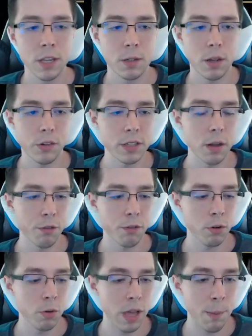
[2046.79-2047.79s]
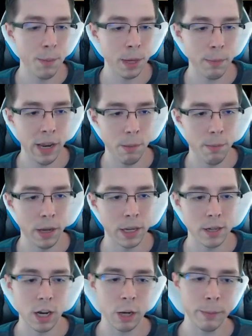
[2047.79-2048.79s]
So I'll just go through epic by epic
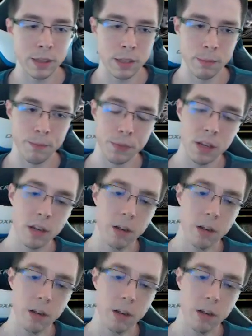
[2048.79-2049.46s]
and talk about them.